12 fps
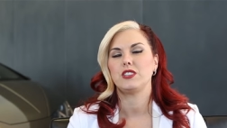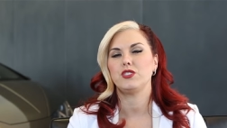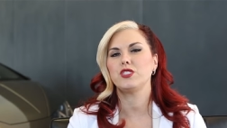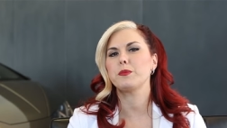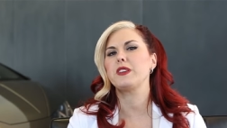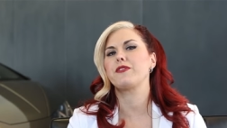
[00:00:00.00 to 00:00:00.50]

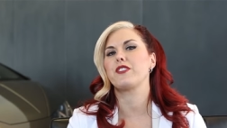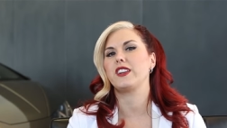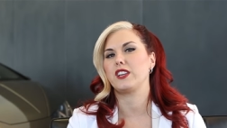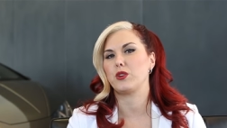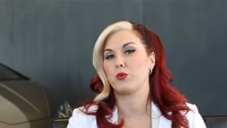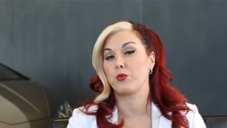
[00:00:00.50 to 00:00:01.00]
You should be
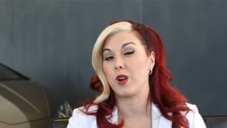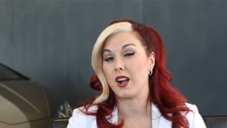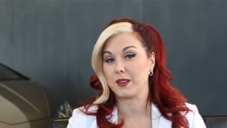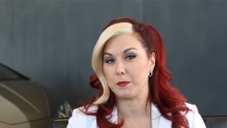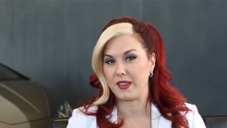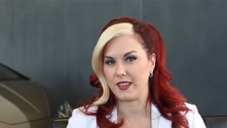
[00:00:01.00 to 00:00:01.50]
fronting a
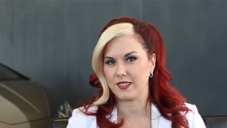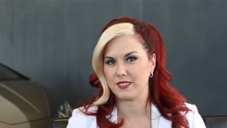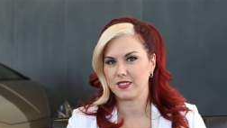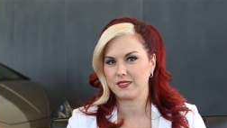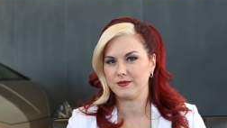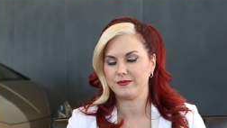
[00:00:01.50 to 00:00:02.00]
rock
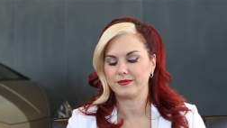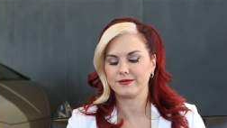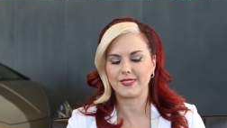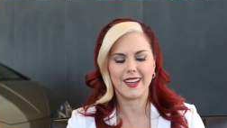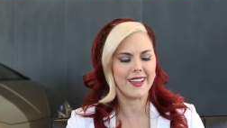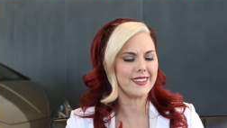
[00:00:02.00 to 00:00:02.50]
band.
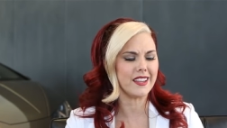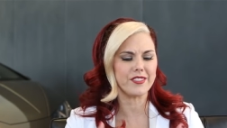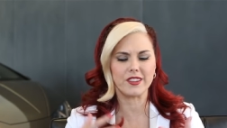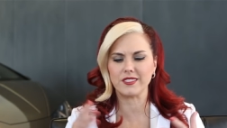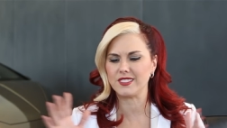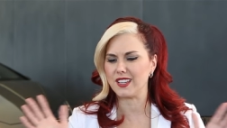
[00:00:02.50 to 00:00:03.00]
I'd
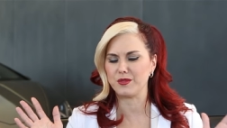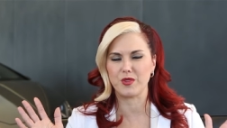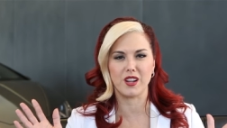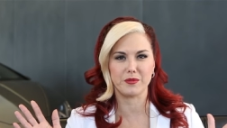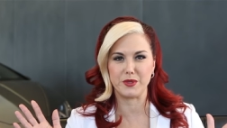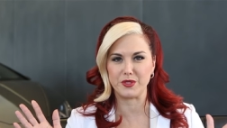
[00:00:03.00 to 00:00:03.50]
never done
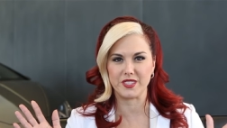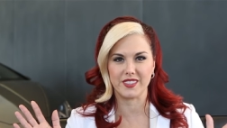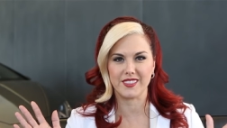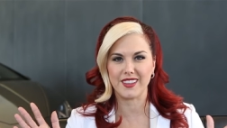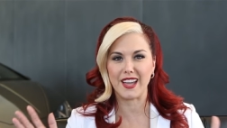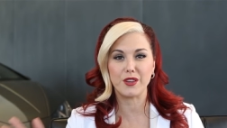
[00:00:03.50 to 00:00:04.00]
rock music.
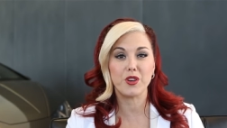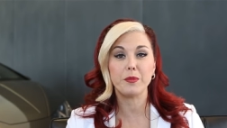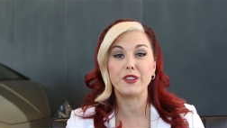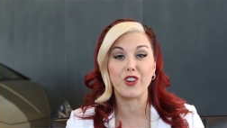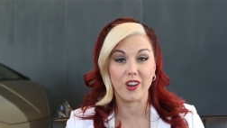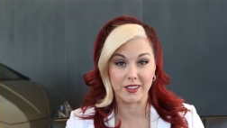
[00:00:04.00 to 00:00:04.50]
I grew
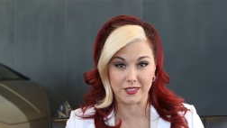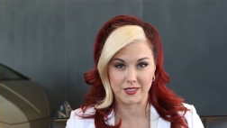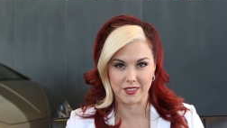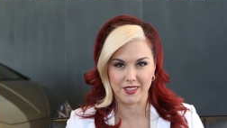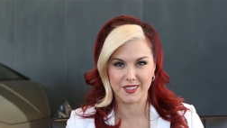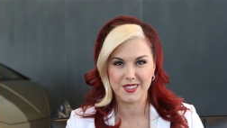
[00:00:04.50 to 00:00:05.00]
up in
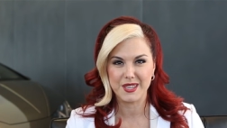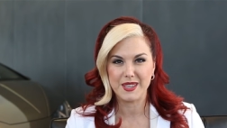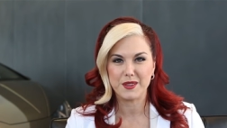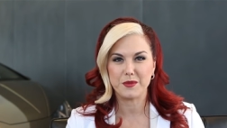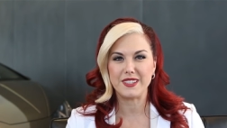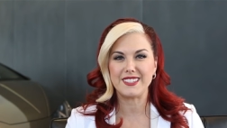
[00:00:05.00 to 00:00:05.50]
Arkansas.
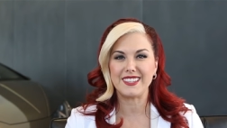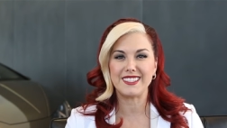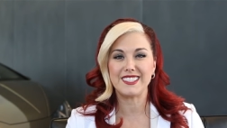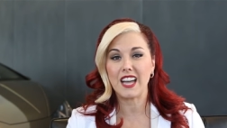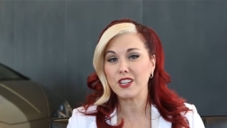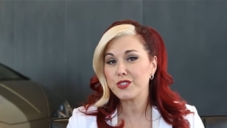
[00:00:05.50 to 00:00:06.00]
We
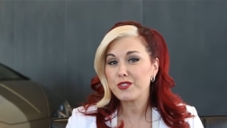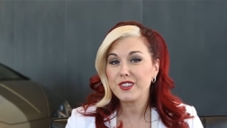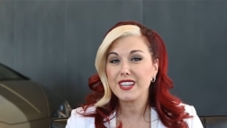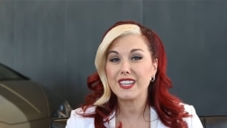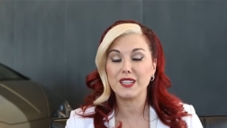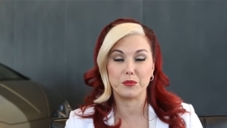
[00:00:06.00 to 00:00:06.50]
did
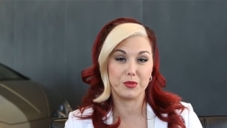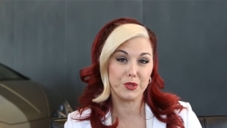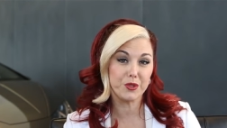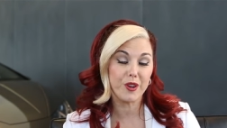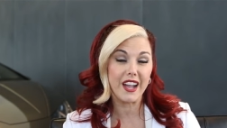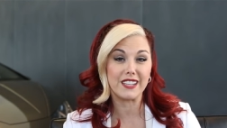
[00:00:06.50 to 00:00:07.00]
country and
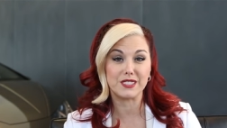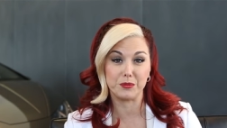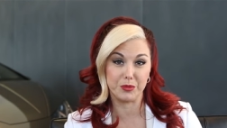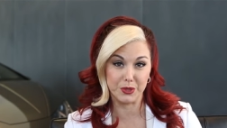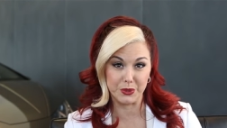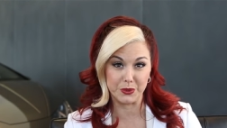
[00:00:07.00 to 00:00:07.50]
bluegrass
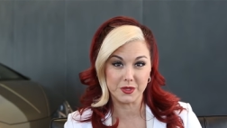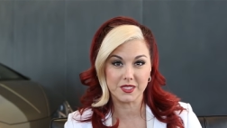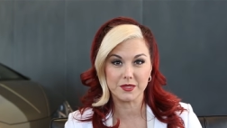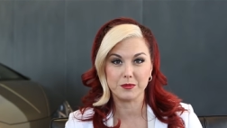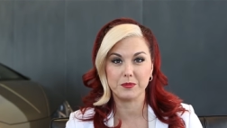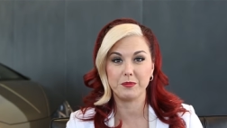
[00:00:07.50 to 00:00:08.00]
and
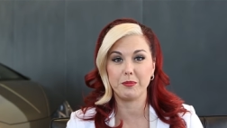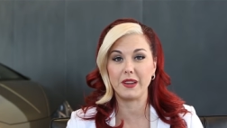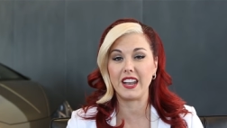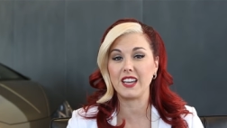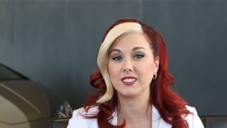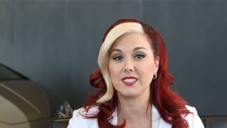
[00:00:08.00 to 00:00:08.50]
blues.
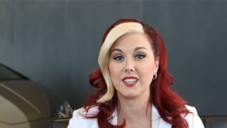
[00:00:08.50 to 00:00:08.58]
But I